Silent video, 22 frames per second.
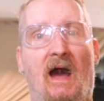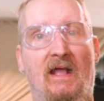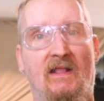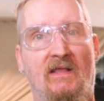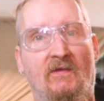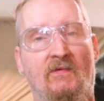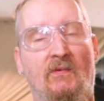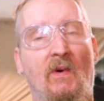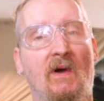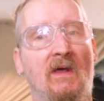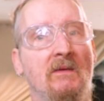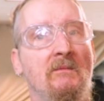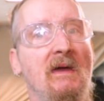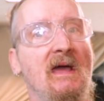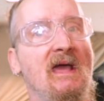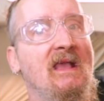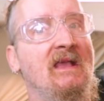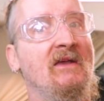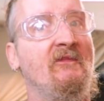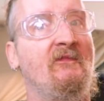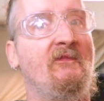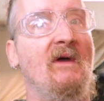I just want to
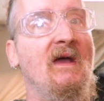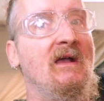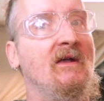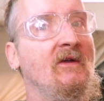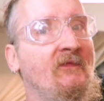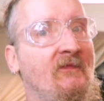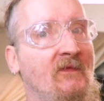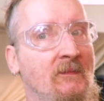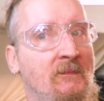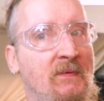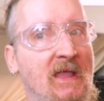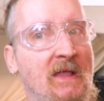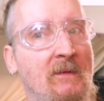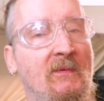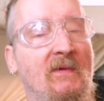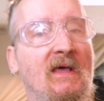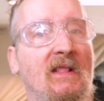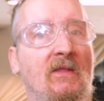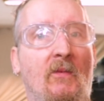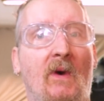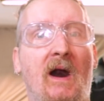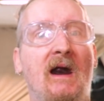make it fair for people
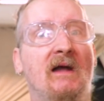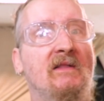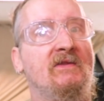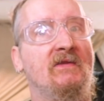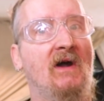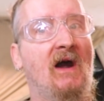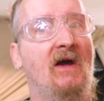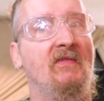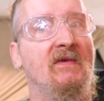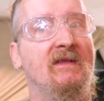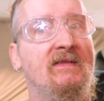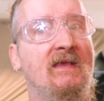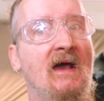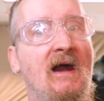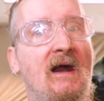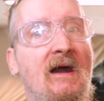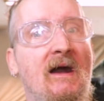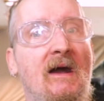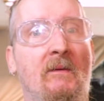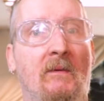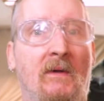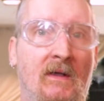that watch all the
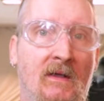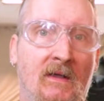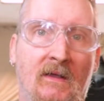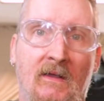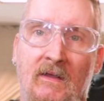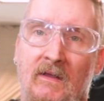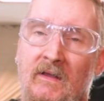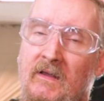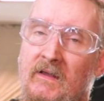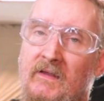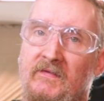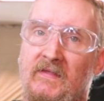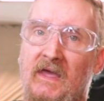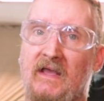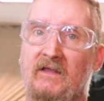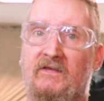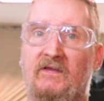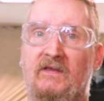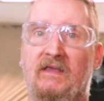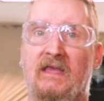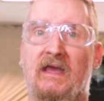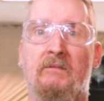time. They
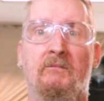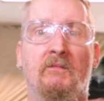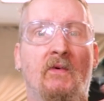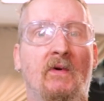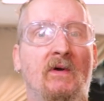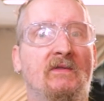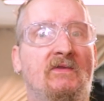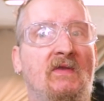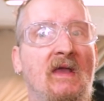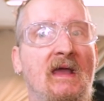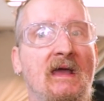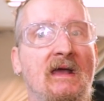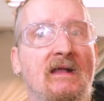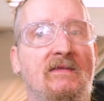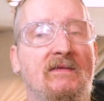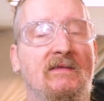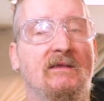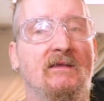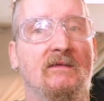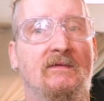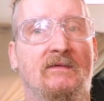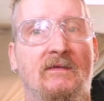should get more
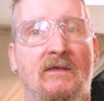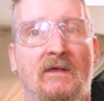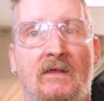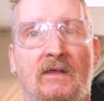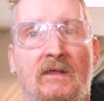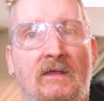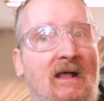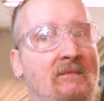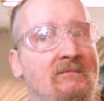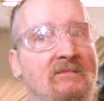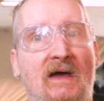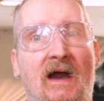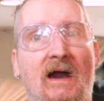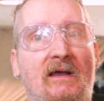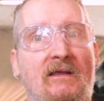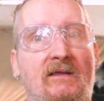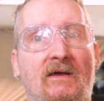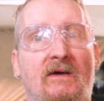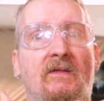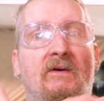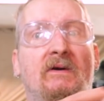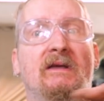chances. I'm
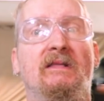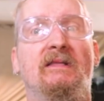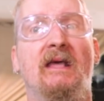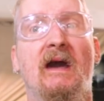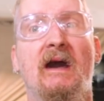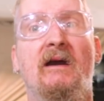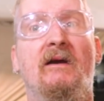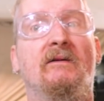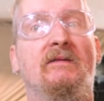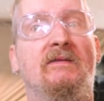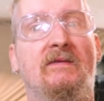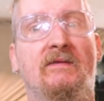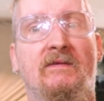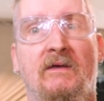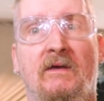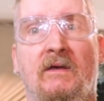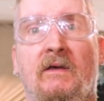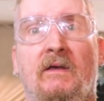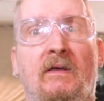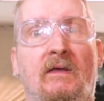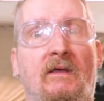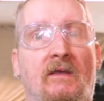not going to announce
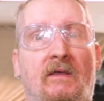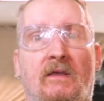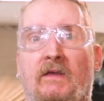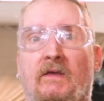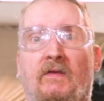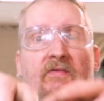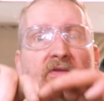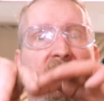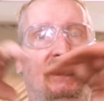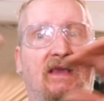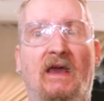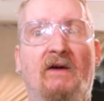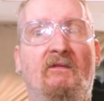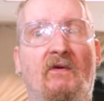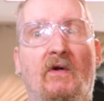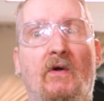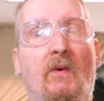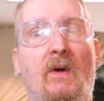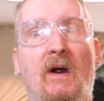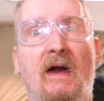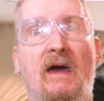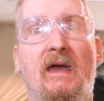the
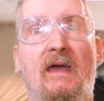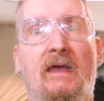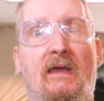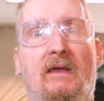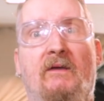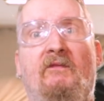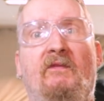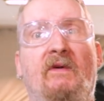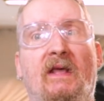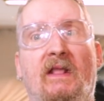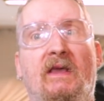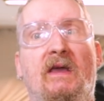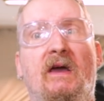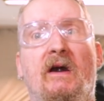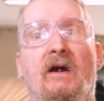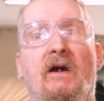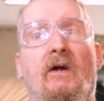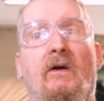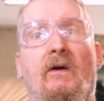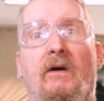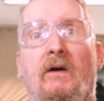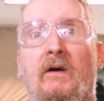giveaway
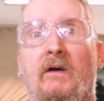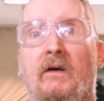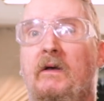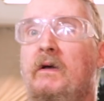video.